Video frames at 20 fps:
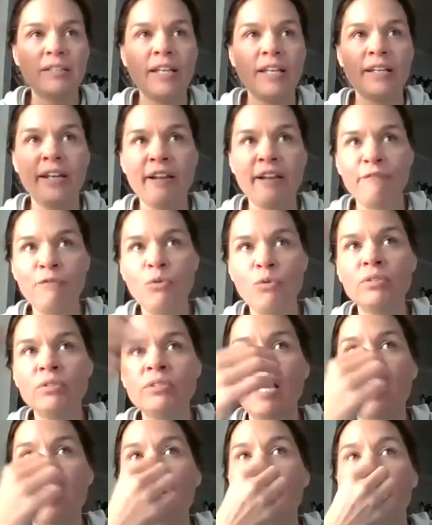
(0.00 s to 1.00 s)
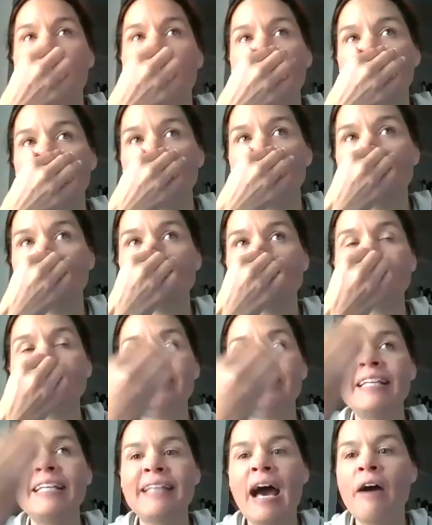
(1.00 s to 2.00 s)
taking a full
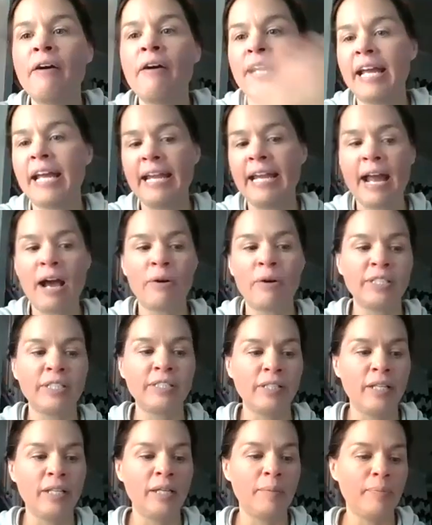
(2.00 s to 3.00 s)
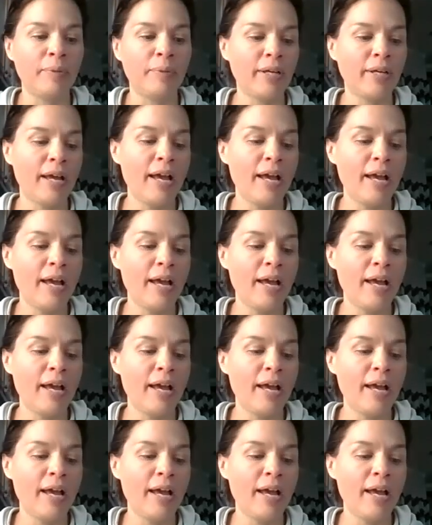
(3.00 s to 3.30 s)
6-hour, 8-hour sleep.